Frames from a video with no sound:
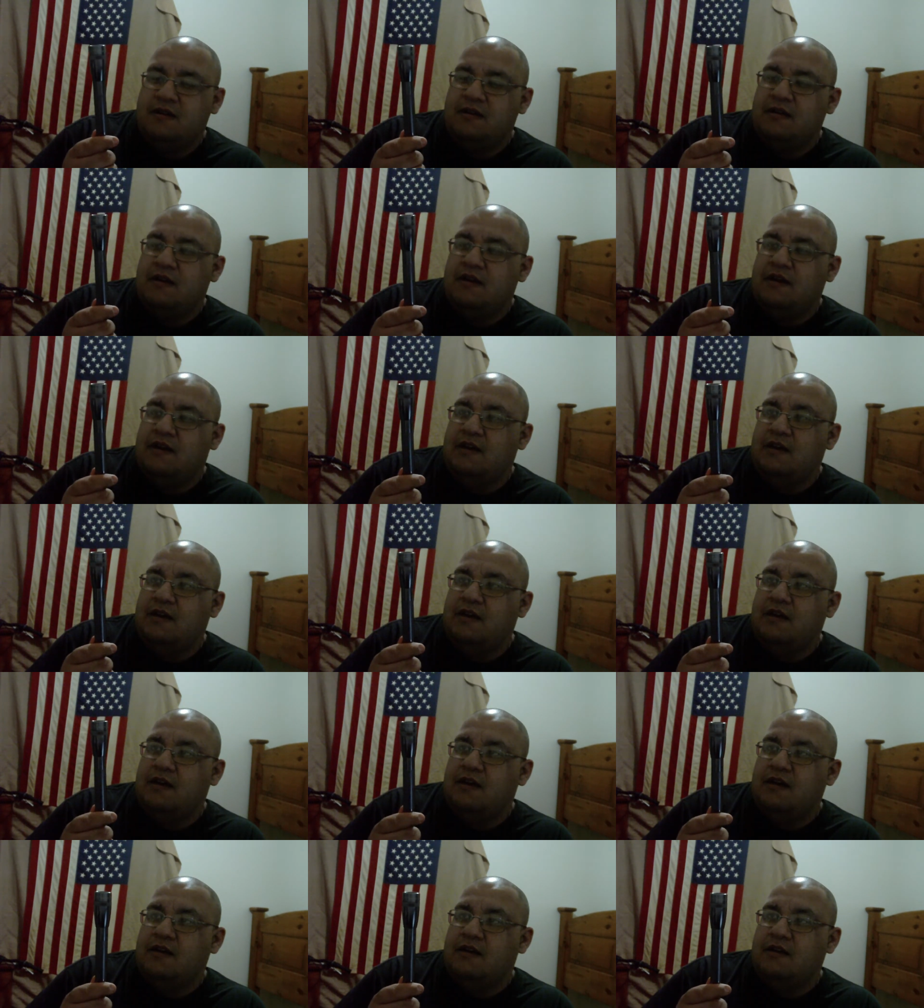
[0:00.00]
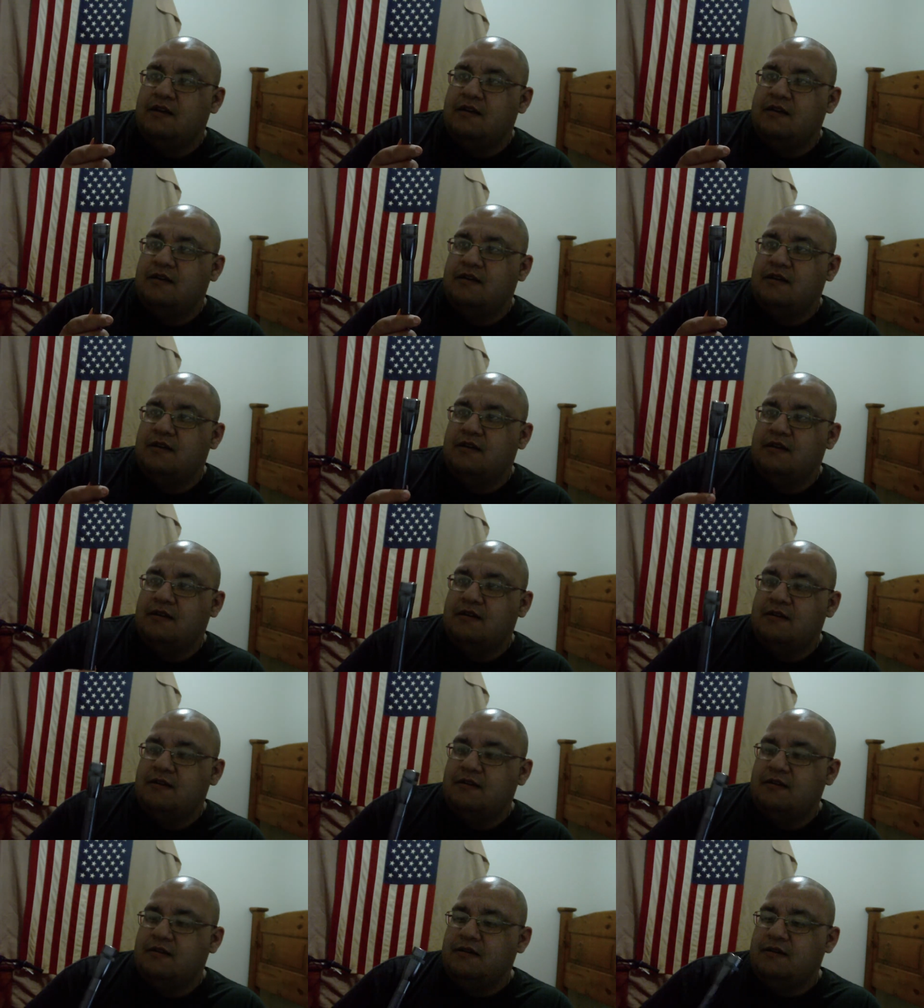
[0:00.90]
And
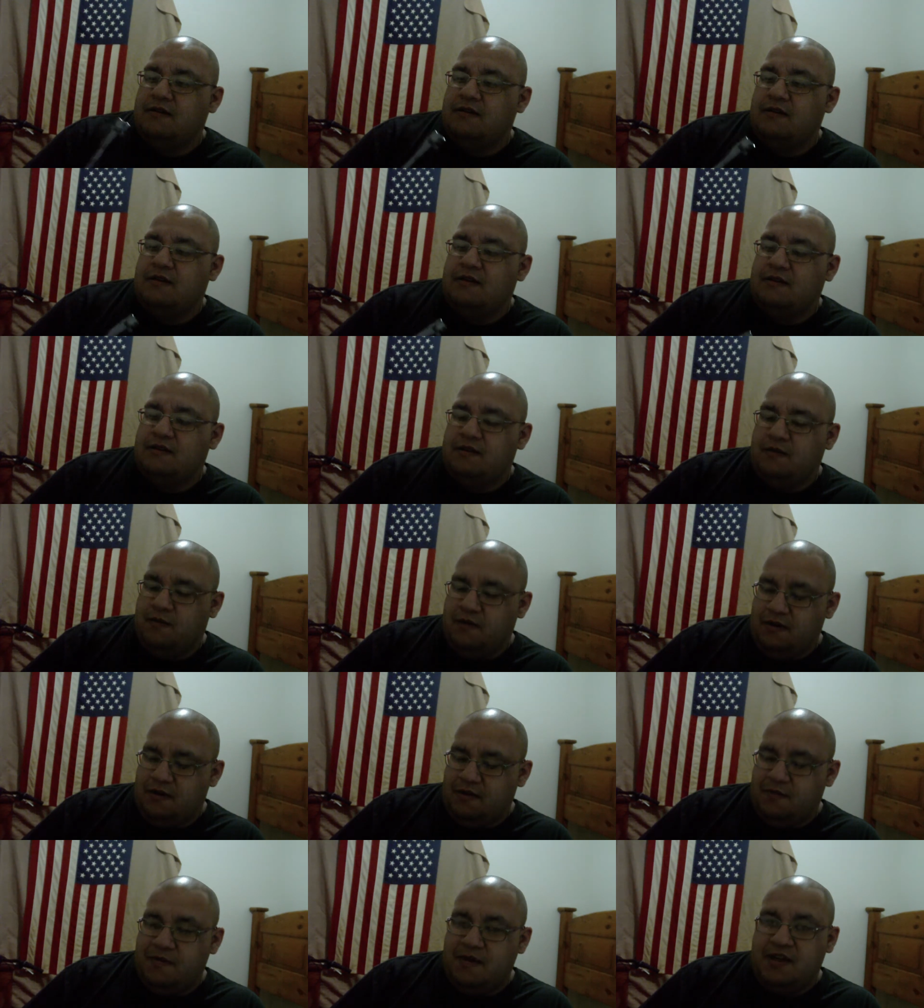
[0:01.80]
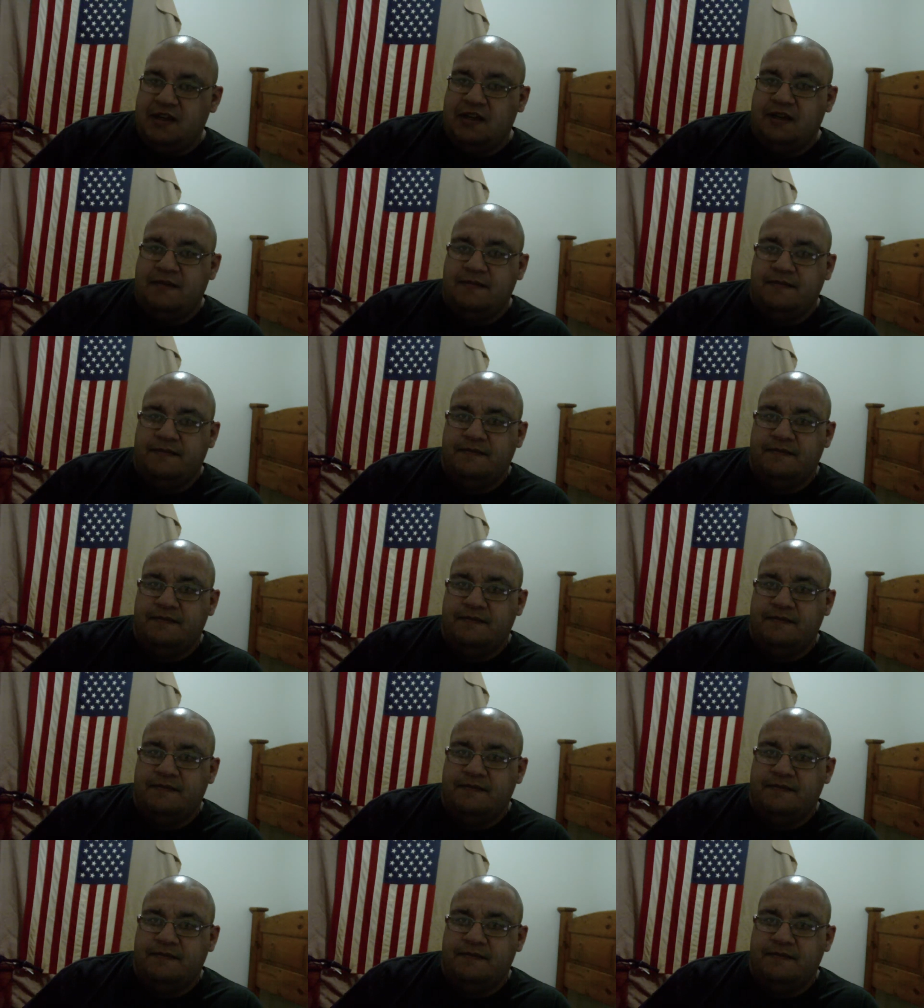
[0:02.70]
is it worth the money?